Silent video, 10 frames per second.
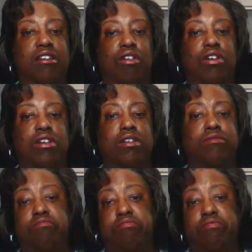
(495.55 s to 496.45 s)
or
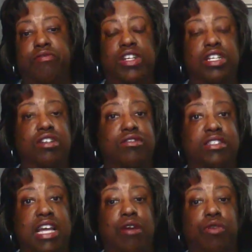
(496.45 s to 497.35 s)
videos
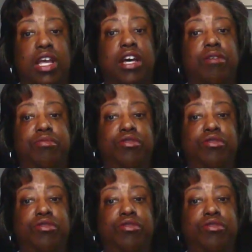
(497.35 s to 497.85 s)
that will help